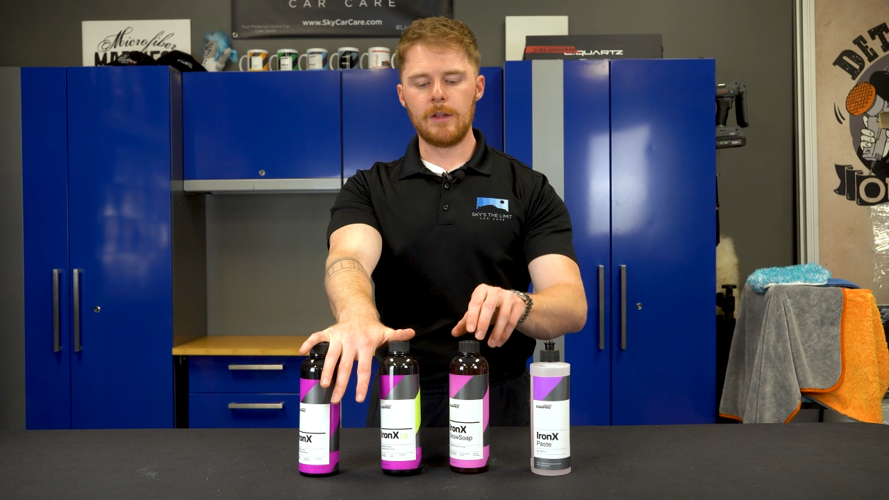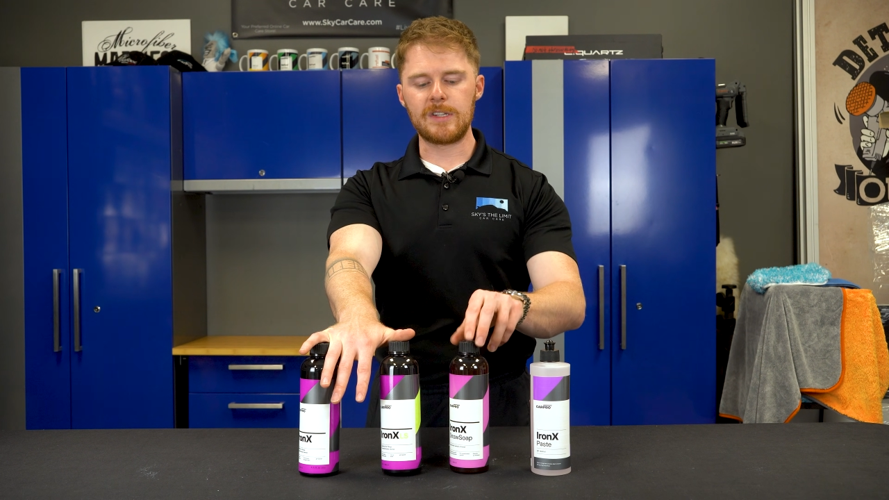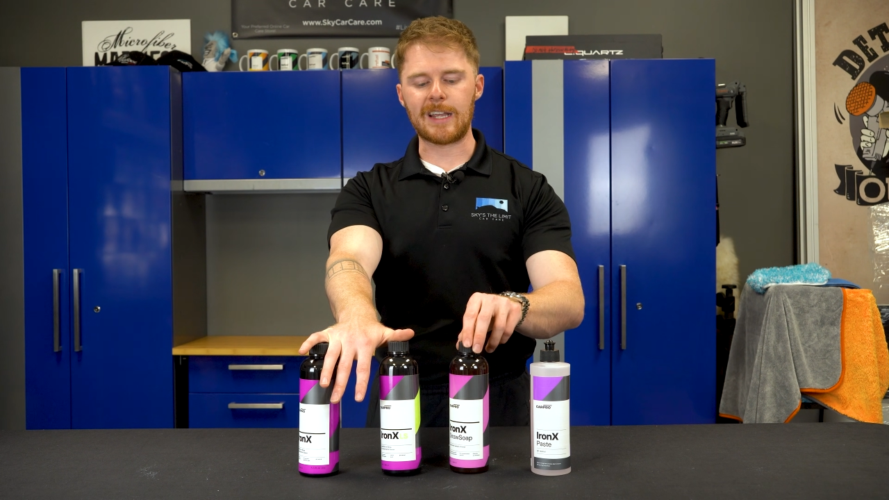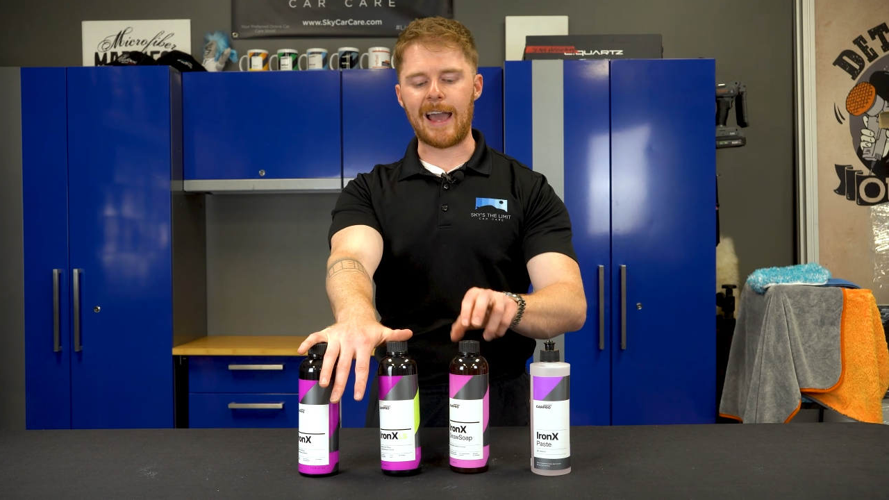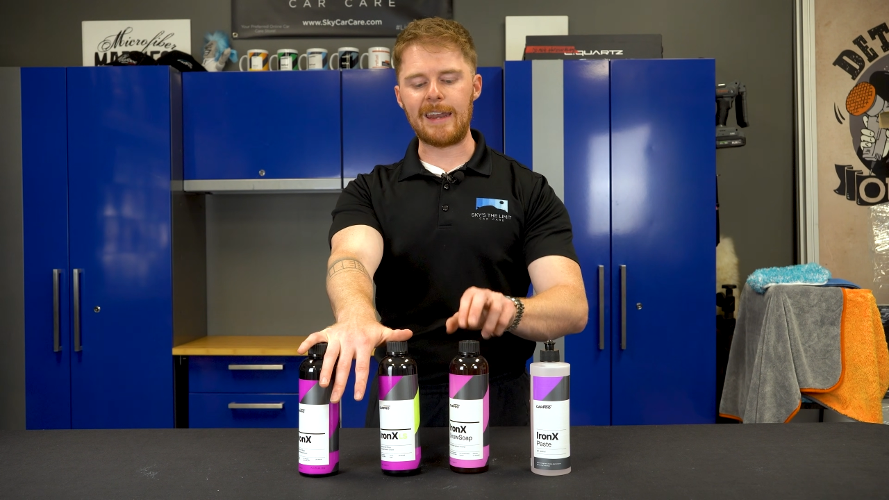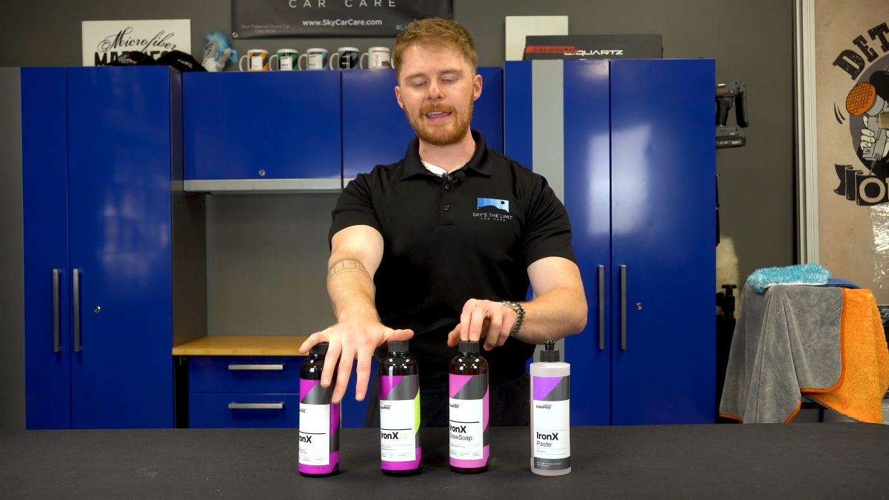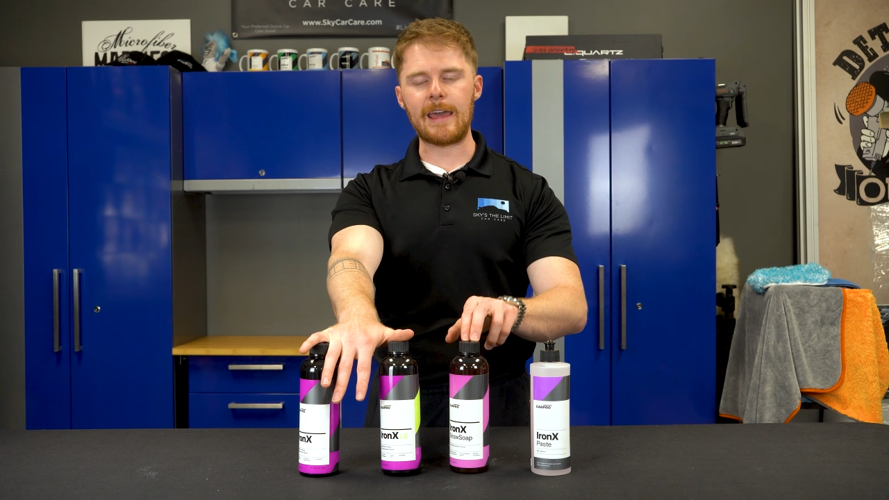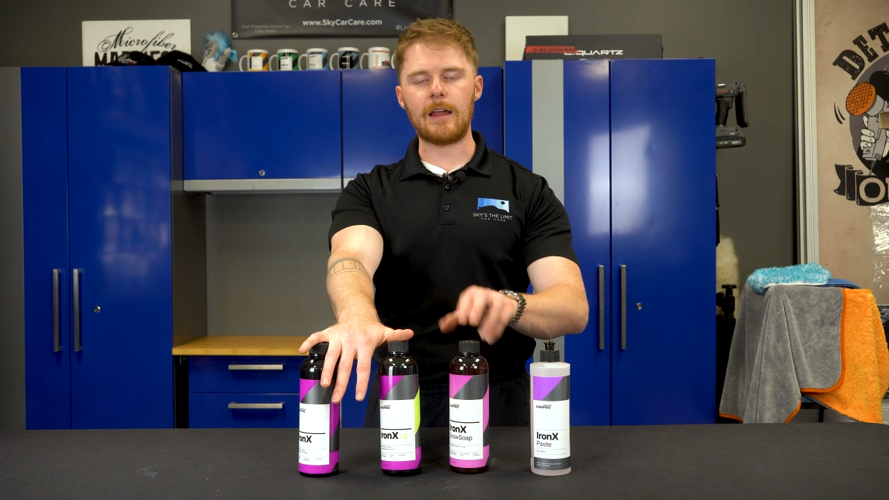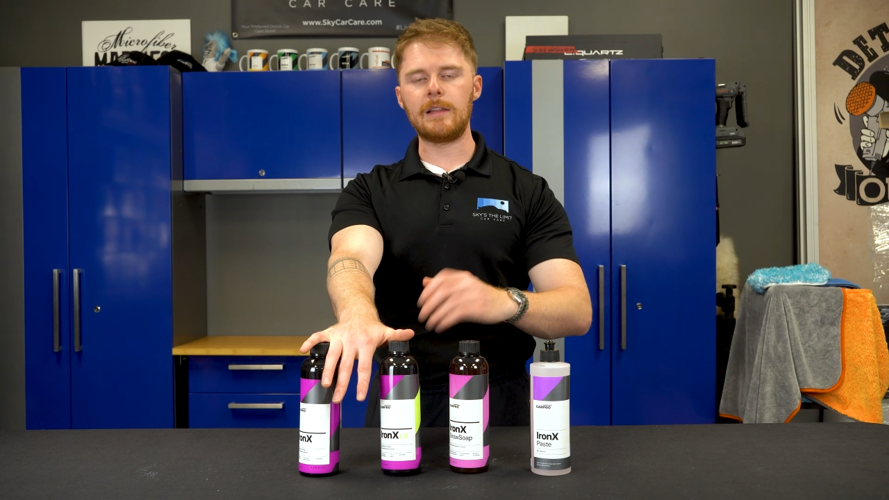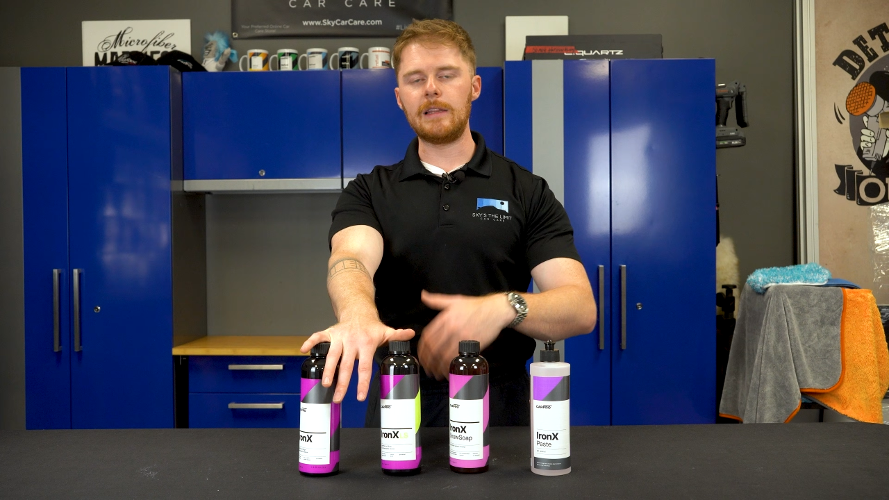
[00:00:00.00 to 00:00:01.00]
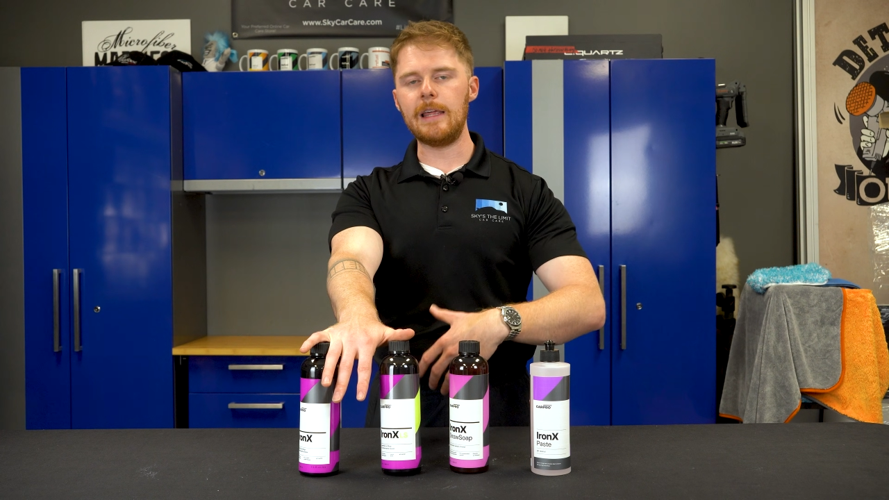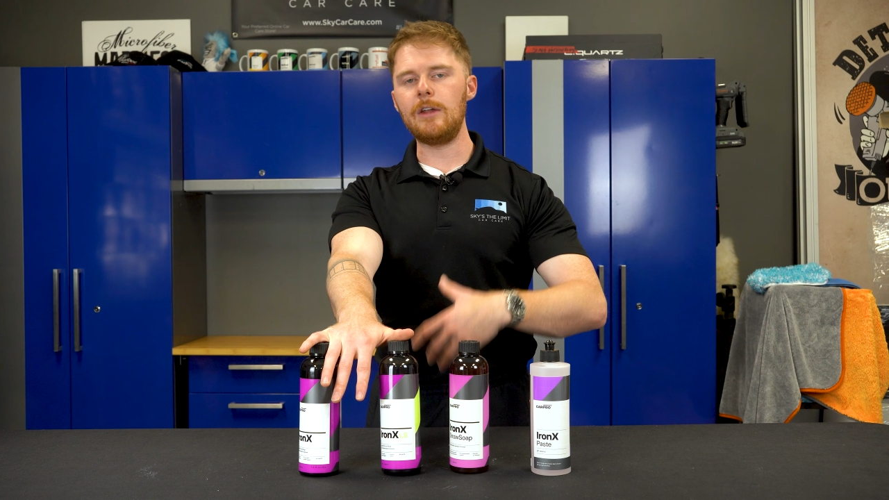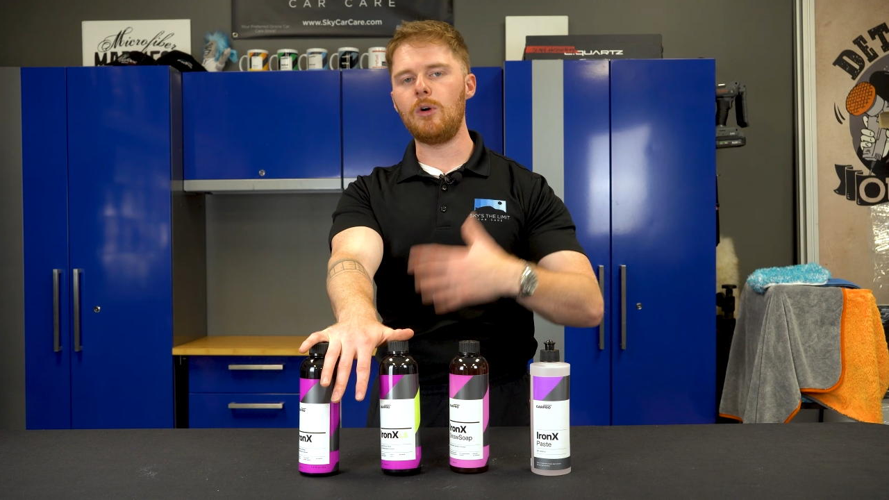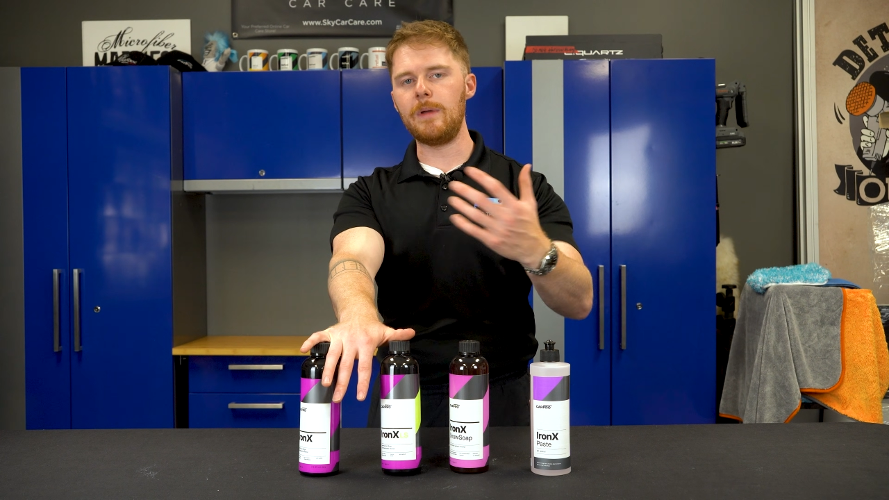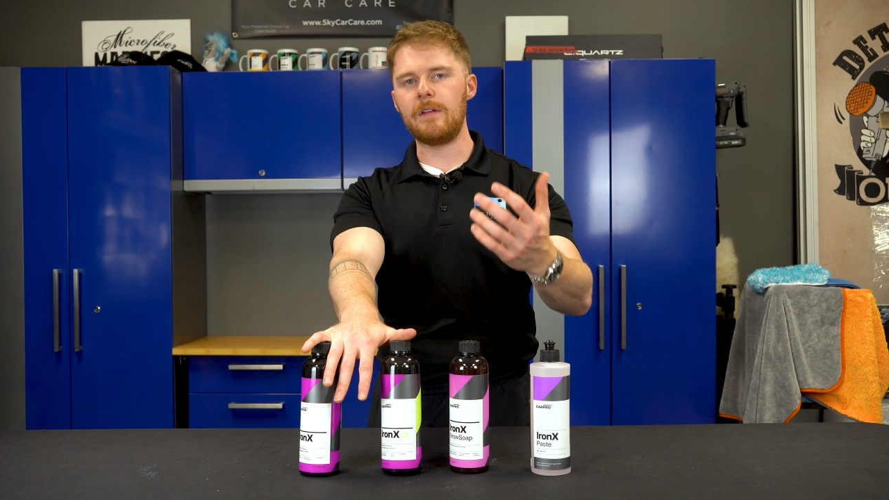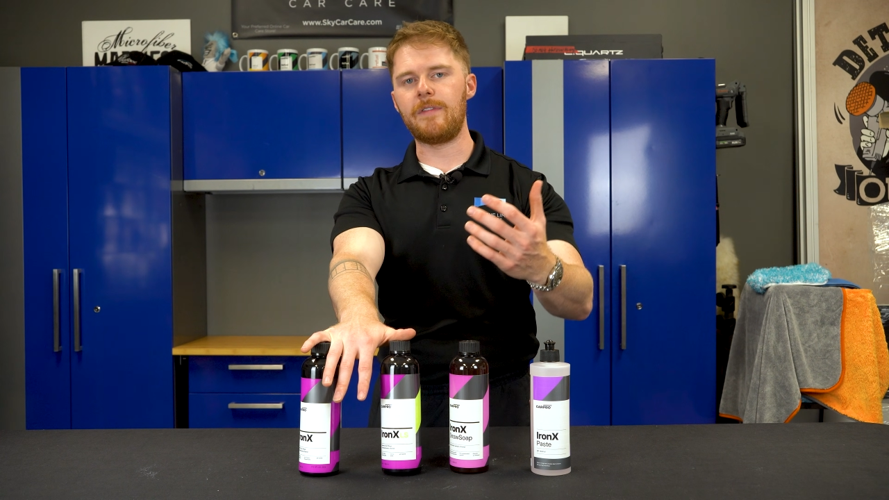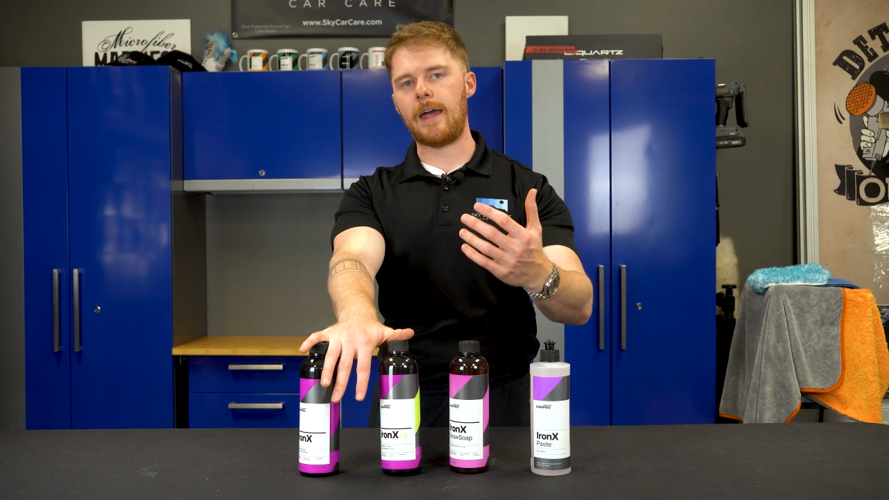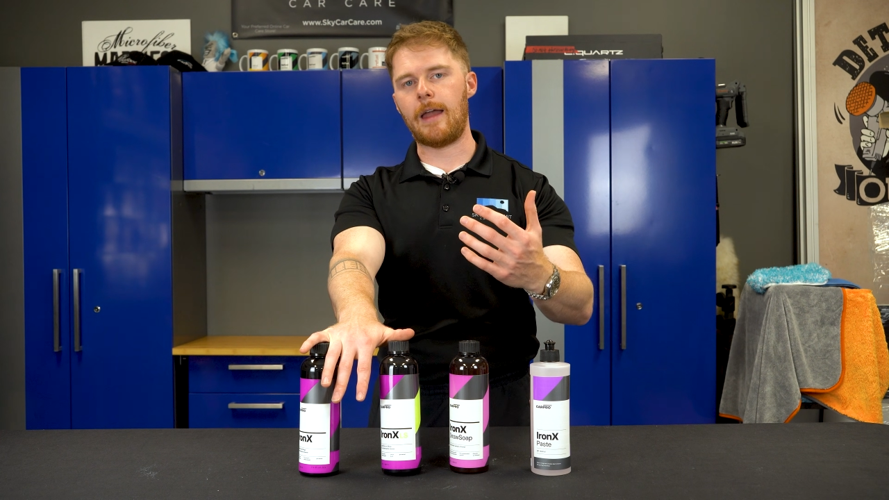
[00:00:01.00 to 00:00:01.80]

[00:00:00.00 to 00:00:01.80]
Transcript: to kind of get a little bit of that